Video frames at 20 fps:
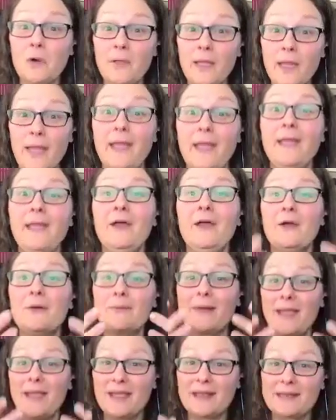Okay,
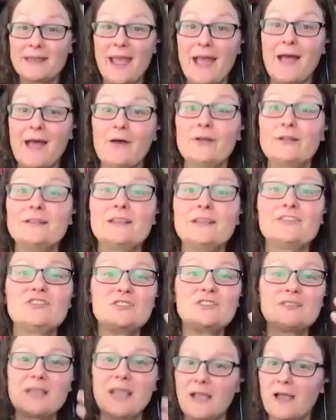right? And now
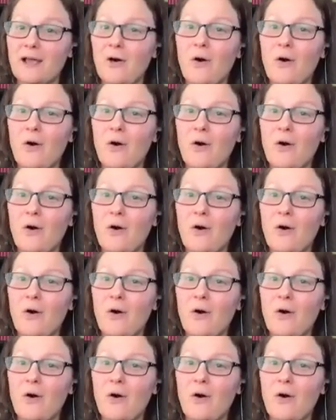it's just like